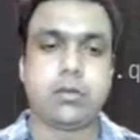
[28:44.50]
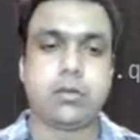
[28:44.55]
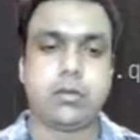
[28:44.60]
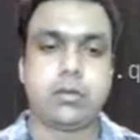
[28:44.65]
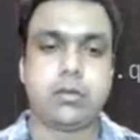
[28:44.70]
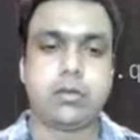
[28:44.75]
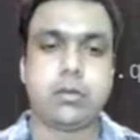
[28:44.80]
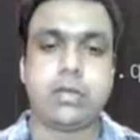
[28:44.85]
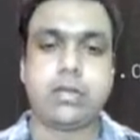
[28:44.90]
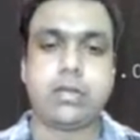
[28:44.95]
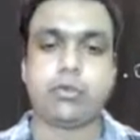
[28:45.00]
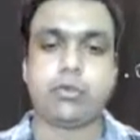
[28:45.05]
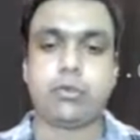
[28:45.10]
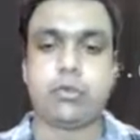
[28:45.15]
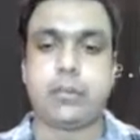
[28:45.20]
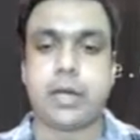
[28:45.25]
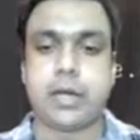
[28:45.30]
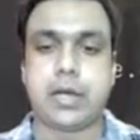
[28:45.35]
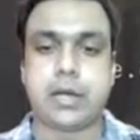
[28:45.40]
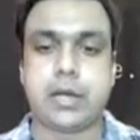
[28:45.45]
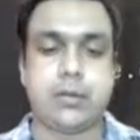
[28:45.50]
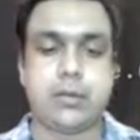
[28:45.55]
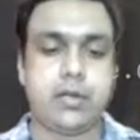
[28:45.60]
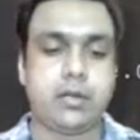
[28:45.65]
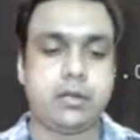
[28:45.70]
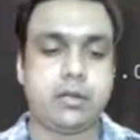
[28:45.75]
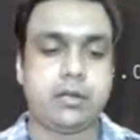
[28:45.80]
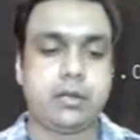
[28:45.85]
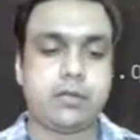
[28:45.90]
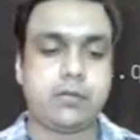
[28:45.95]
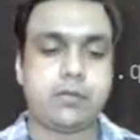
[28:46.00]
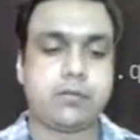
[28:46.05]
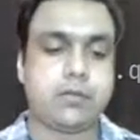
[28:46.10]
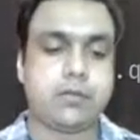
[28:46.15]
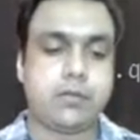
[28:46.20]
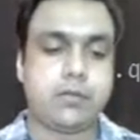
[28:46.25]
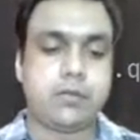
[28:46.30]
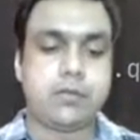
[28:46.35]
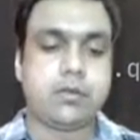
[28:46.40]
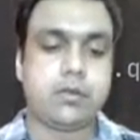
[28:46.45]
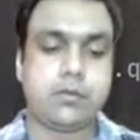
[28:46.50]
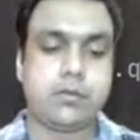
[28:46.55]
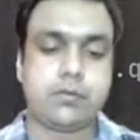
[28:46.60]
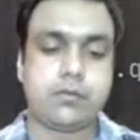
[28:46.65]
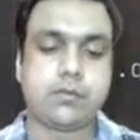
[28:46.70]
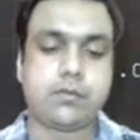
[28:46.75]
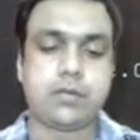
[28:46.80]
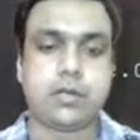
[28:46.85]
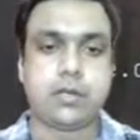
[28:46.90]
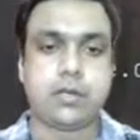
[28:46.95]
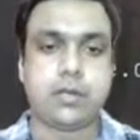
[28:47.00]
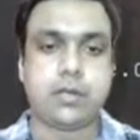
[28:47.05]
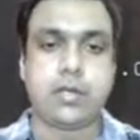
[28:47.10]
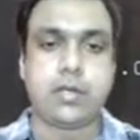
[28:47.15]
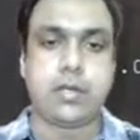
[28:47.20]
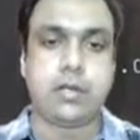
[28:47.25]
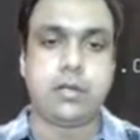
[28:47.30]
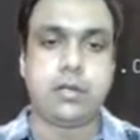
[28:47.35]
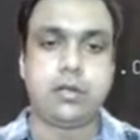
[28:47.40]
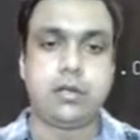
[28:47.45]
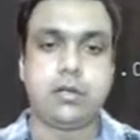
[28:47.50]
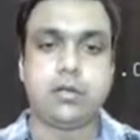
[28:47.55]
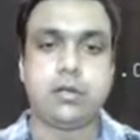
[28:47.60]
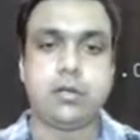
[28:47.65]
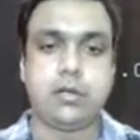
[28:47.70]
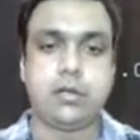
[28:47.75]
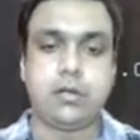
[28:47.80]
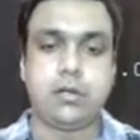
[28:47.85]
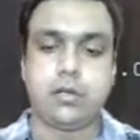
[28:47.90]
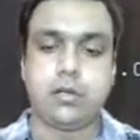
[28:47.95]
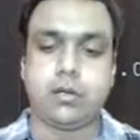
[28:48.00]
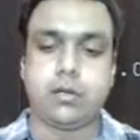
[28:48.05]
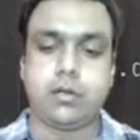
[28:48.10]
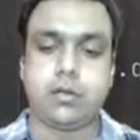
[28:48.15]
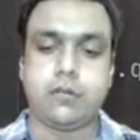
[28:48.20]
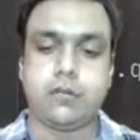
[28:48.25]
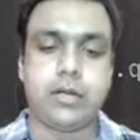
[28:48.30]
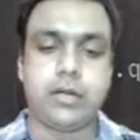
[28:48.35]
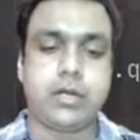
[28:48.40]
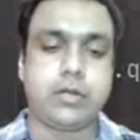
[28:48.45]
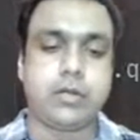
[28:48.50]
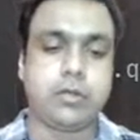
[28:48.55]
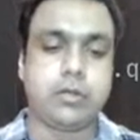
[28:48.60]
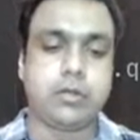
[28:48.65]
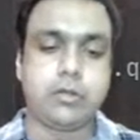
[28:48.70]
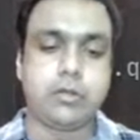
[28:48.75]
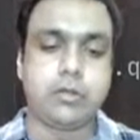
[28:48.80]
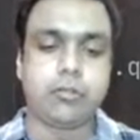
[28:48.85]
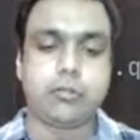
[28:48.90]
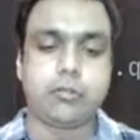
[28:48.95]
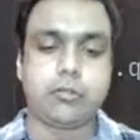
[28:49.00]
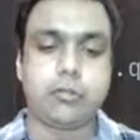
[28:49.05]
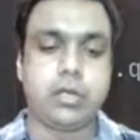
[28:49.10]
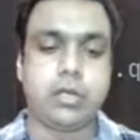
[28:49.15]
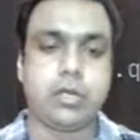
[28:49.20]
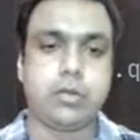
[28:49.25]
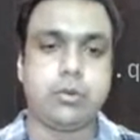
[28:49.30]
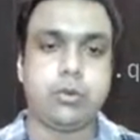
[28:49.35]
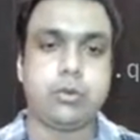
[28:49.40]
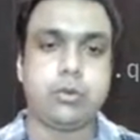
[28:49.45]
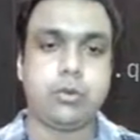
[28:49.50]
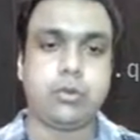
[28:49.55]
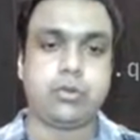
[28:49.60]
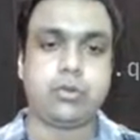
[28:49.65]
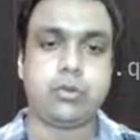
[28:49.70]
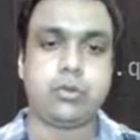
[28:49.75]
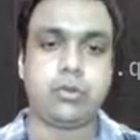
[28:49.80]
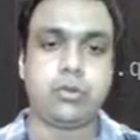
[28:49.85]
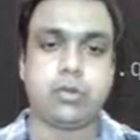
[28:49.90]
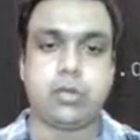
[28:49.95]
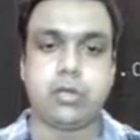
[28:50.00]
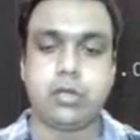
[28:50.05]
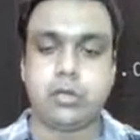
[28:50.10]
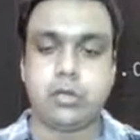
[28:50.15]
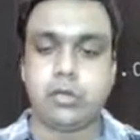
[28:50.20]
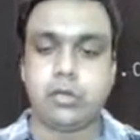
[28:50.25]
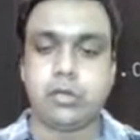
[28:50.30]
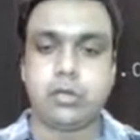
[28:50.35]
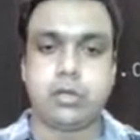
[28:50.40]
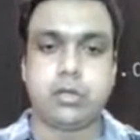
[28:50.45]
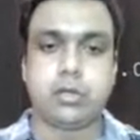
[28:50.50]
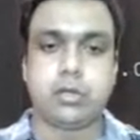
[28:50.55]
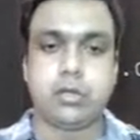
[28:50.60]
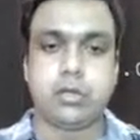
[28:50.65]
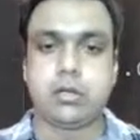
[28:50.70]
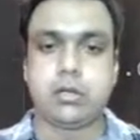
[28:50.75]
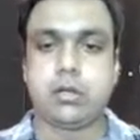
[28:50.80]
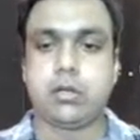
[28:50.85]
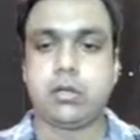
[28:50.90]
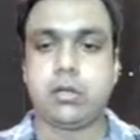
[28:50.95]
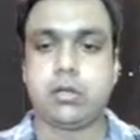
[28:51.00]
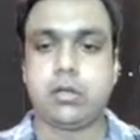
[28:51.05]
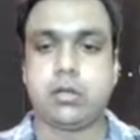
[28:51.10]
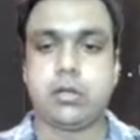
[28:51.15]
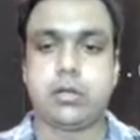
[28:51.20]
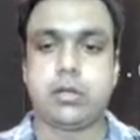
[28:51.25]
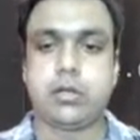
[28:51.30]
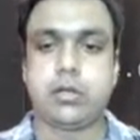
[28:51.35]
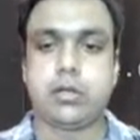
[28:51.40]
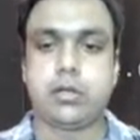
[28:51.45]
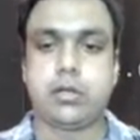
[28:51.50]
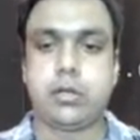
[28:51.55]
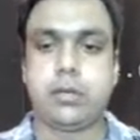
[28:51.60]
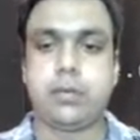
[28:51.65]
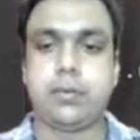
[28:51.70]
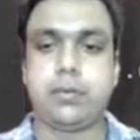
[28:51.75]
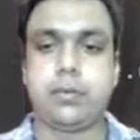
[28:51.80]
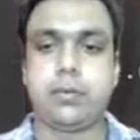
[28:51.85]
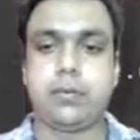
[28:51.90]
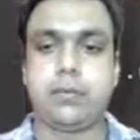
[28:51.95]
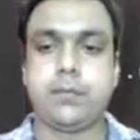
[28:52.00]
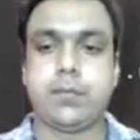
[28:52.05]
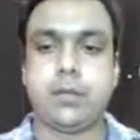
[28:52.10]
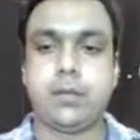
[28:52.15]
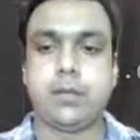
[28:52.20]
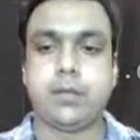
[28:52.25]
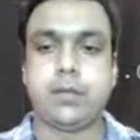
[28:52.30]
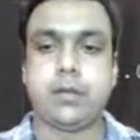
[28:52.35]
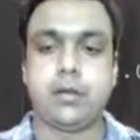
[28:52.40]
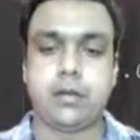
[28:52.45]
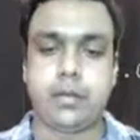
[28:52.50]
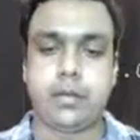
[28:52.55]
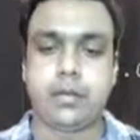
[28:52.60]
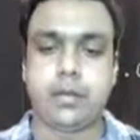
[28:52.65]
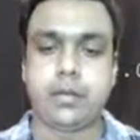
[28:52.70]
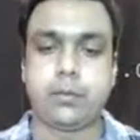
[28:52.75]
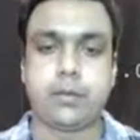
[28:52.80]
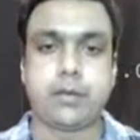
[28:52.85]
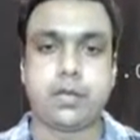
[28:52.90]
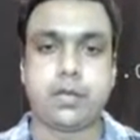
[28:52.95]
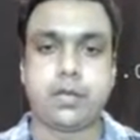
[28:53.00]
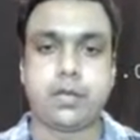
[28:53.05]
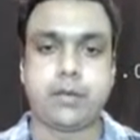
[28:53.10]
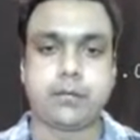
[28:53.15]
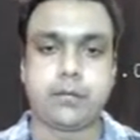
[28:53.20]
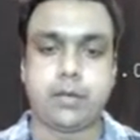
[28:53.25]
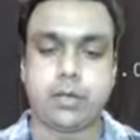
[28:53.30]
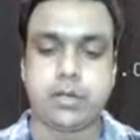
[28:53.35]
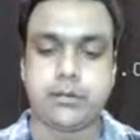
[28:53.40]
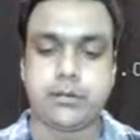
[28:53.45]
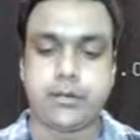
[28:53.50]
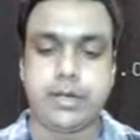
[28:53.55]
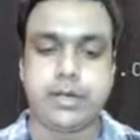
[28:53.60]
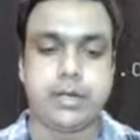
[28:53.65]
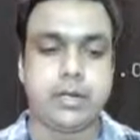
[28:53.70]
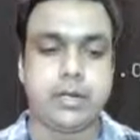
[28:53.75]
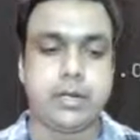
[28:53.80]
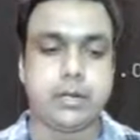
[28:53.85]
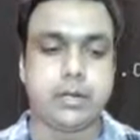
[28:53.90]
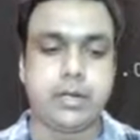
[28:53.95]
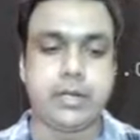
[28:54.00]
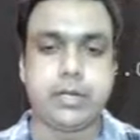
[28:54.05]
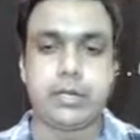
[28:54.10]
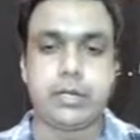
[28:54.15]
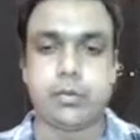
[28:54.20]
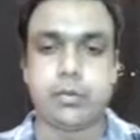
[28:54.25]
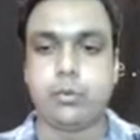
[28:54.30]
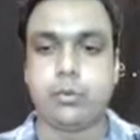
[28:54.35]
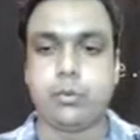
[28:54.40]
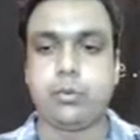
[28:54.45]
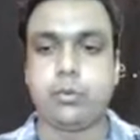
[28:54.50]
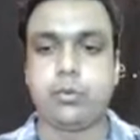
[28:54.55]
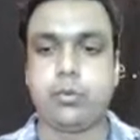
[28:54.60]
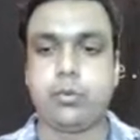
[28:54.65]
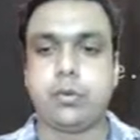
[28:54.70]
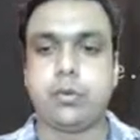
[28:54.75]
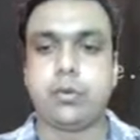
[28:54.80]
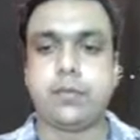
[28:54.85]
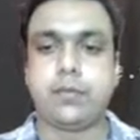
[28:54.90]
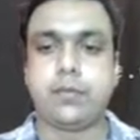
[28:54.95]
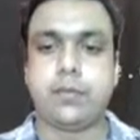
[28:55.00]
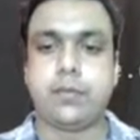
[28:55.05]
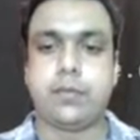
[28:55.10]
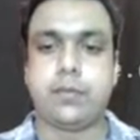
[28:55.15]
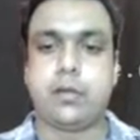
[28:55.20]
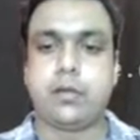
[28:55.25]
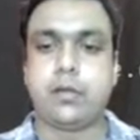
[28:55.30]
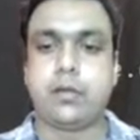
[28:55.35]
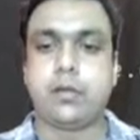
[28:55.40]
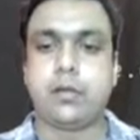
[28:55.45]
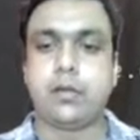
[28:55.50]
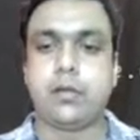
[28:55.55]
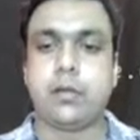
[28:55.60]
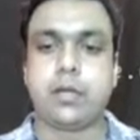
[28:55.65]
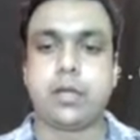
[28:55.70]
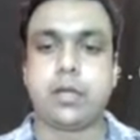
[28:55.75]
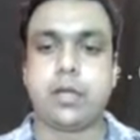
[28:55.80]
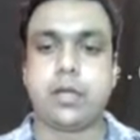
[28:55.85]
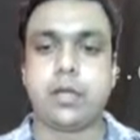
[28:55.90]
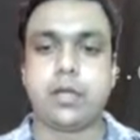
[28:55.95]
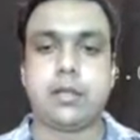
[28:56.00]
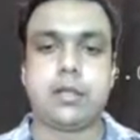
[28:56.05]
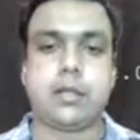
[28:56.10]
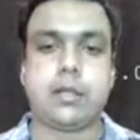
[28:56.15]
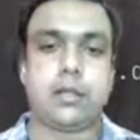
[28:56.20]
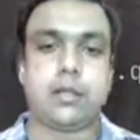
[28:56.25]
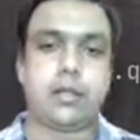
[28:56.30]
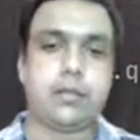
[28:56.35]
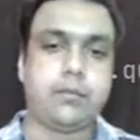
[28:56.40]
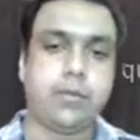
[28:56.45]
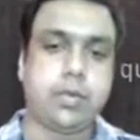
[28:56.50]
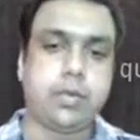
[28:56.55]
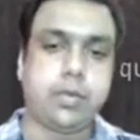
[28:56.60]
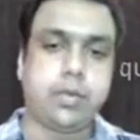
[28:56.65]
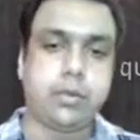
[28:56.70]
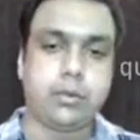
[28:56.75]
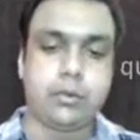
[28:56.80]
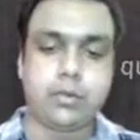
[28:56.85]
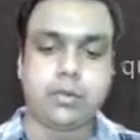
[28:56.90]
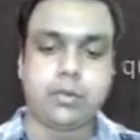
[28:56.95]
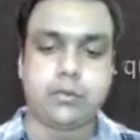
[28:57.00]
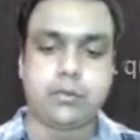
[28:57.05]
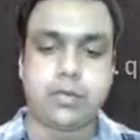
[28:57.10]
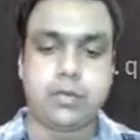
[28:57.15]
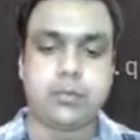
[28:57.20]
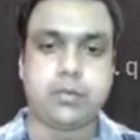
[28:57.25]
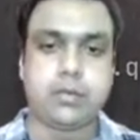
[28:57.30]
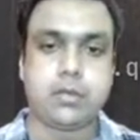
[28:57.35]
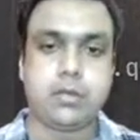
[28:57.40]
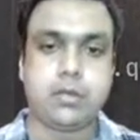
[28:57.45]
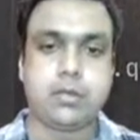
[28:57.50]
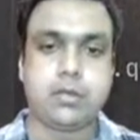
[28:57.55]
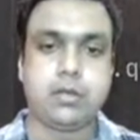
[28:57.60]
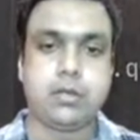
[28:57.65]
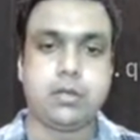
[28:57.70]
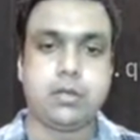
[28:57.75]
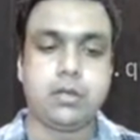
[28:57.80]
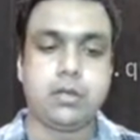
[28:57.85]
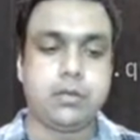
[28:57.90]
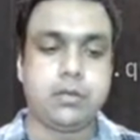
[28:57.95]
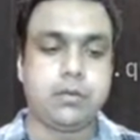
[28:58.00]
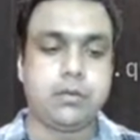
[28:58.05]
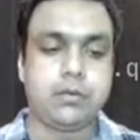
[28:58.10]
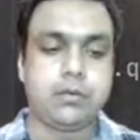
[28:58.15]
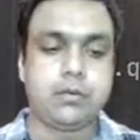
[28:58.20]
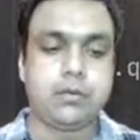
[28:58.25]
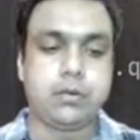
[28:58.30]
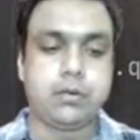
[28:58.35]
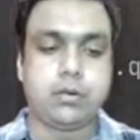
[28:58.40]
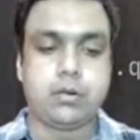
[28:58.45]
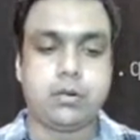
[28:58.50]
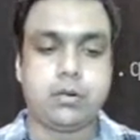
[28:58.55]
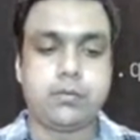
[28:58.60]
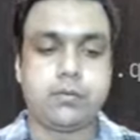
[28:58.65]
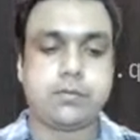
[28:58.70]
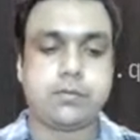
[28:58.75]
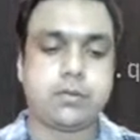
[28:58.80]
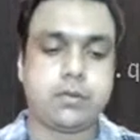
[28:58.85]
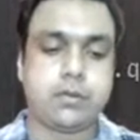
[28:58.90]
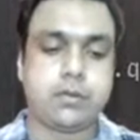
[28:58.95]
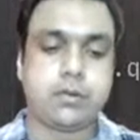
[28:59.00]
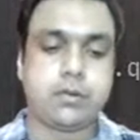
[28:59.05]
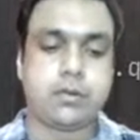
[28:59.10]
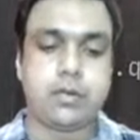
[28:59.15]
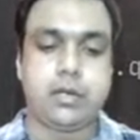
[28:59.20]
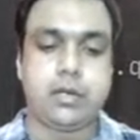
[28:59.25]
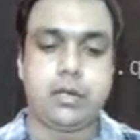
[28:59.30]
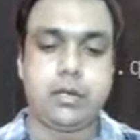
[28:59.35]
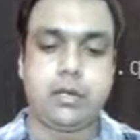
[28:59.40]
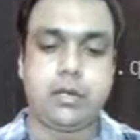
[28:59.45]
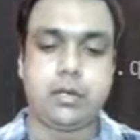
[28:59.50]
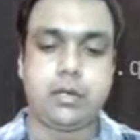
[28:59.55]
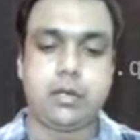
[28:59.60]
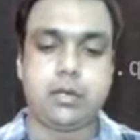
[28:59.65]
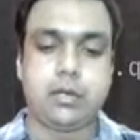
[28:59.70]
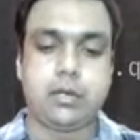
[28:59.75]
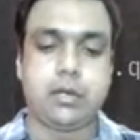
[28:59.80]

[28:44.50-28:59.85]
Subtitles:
these two parameters, screen width, which we used on the top, right? We have to divide it by 2. Okay, and then we can do the same thing for screen